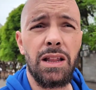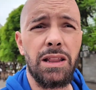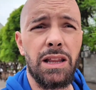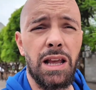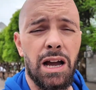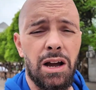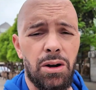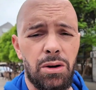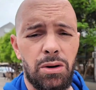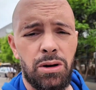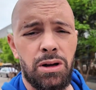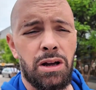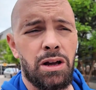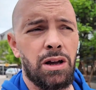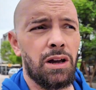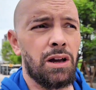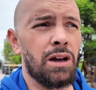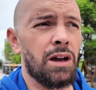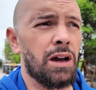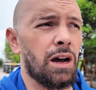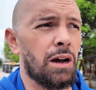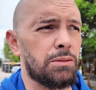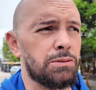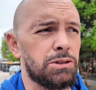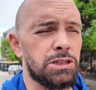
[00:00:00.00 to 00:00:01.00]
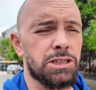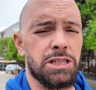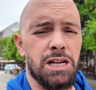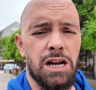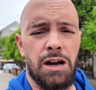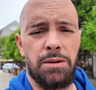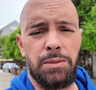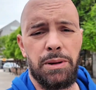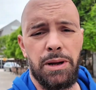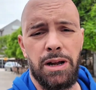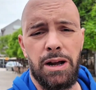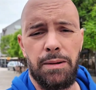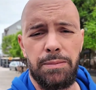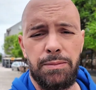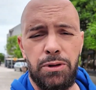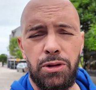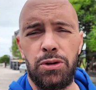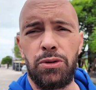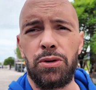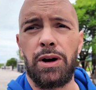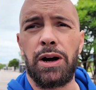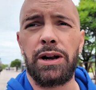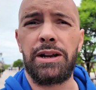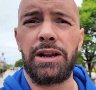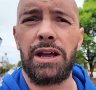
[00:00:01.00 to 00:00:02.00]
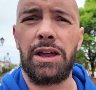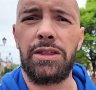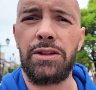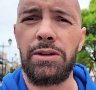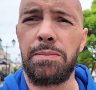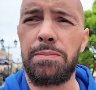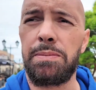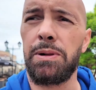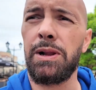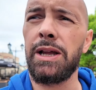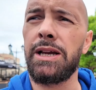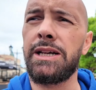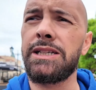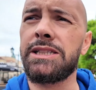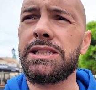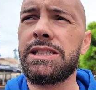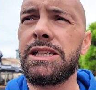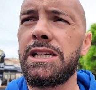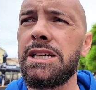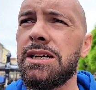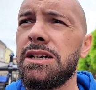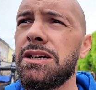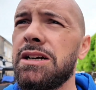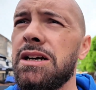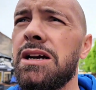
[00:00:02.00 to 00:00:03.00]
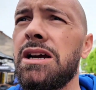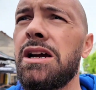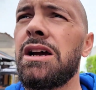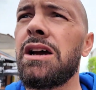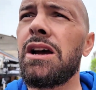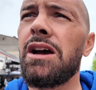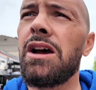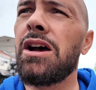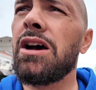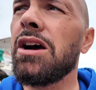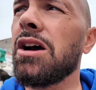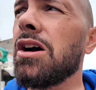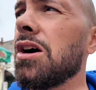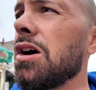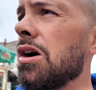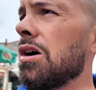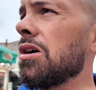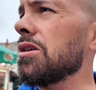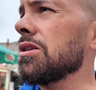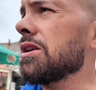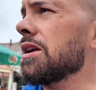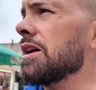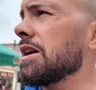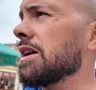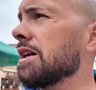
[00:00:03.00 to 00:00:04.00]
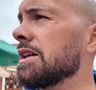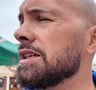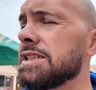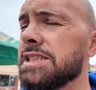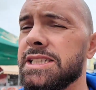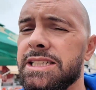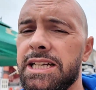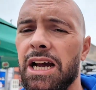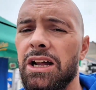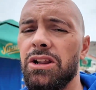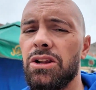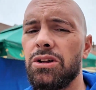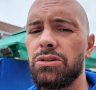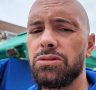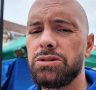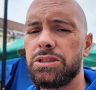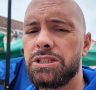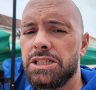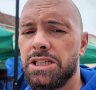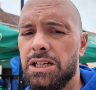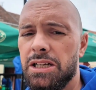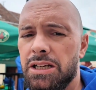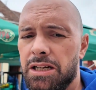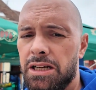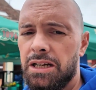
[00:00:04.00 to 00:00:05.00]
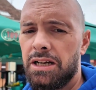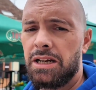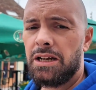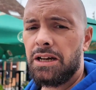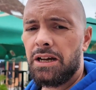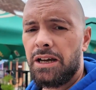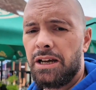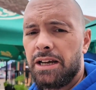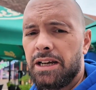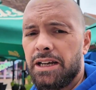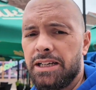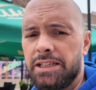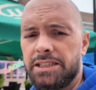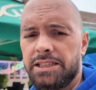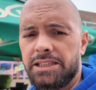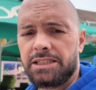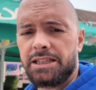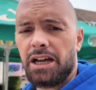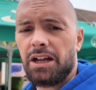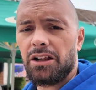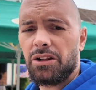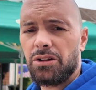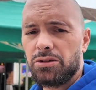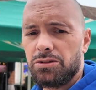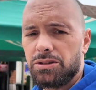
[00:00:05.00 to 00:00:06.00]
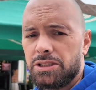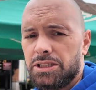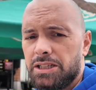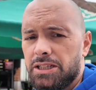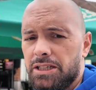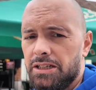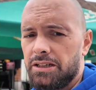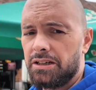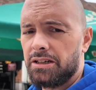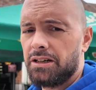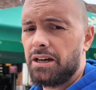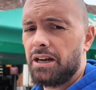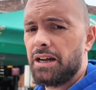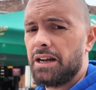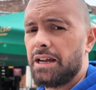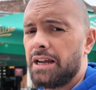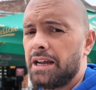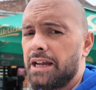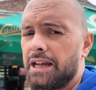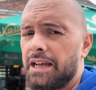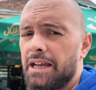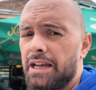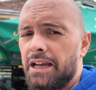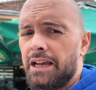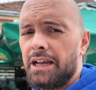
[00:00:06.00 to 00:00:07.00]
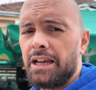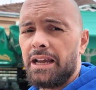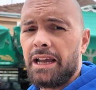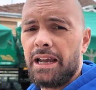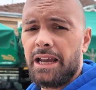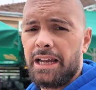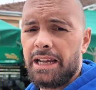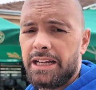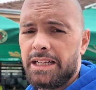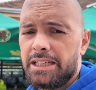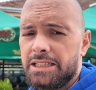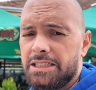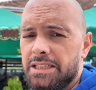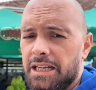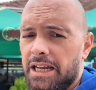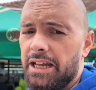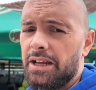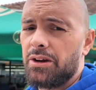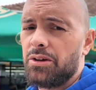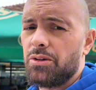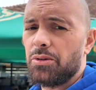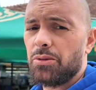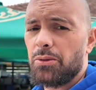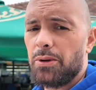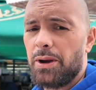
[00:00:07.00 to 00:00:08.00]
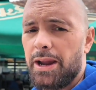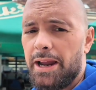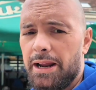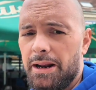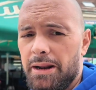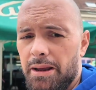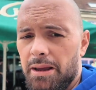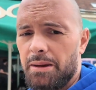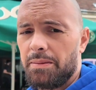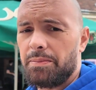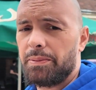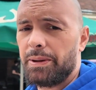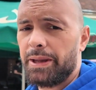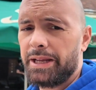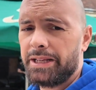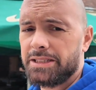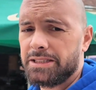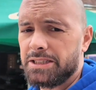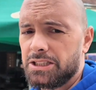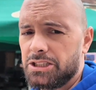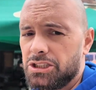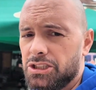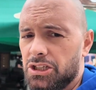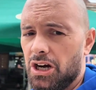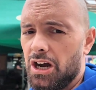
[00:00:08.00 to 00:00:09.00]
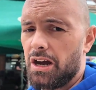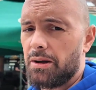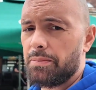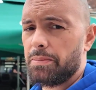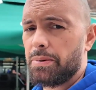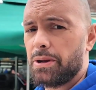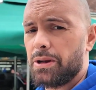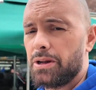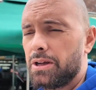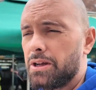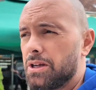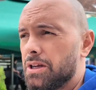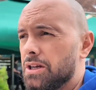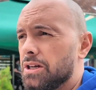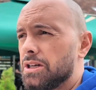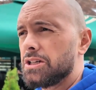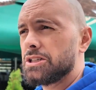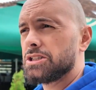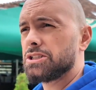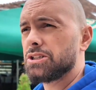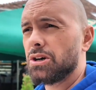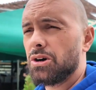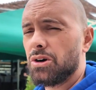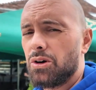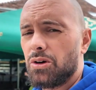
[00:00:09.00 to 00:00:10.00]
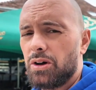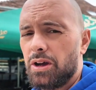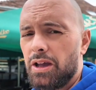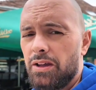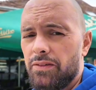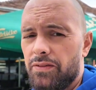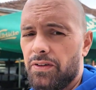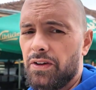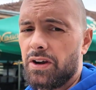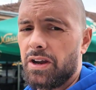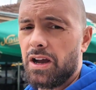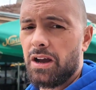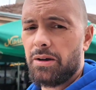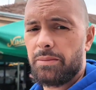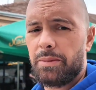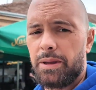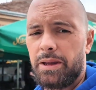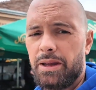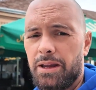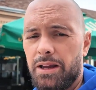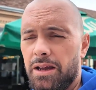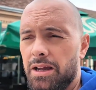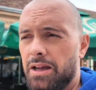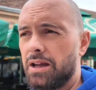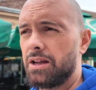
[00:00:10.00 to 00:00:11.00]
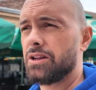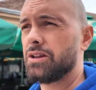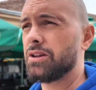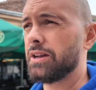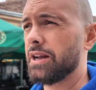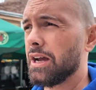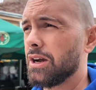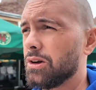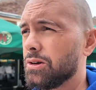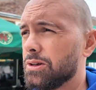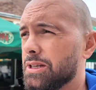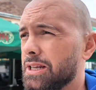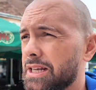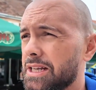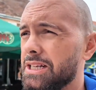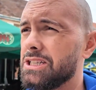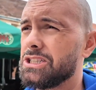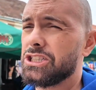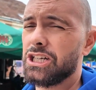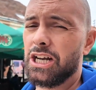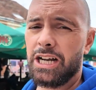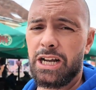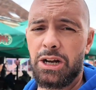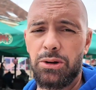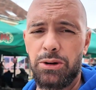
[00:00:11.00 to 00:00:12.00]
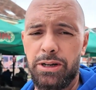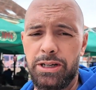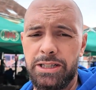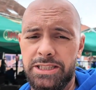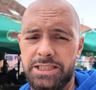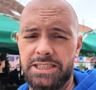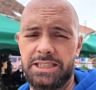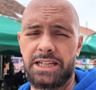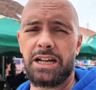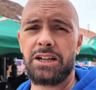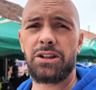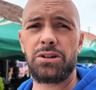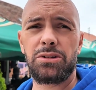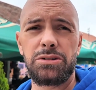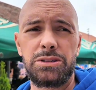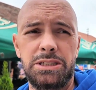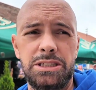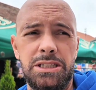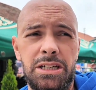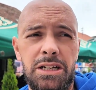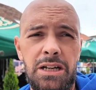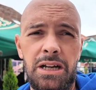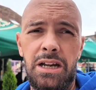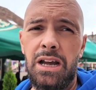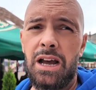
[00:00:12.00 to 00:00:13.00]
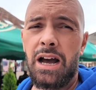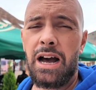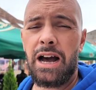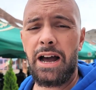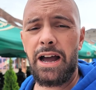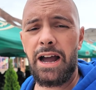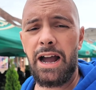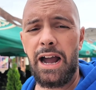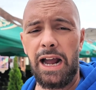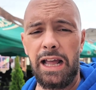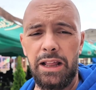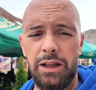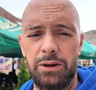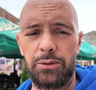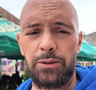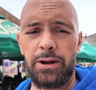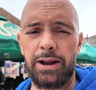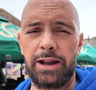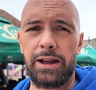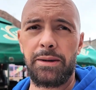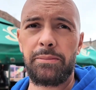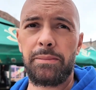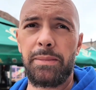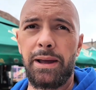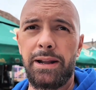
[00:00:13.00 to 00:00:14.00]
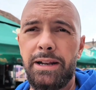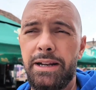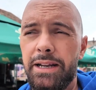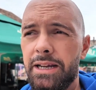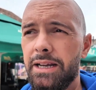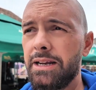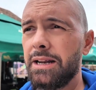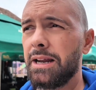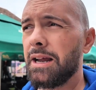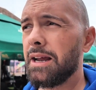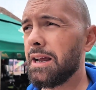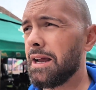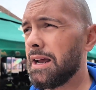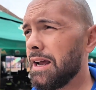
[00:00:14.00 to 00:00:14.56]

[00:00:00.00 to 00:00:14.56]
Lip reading: Now, I'm just coming up to another place here called Costello's. Costello's here is a great pizza shop. So if you're coming to Negotin, check out Costello's. I highly recommend it.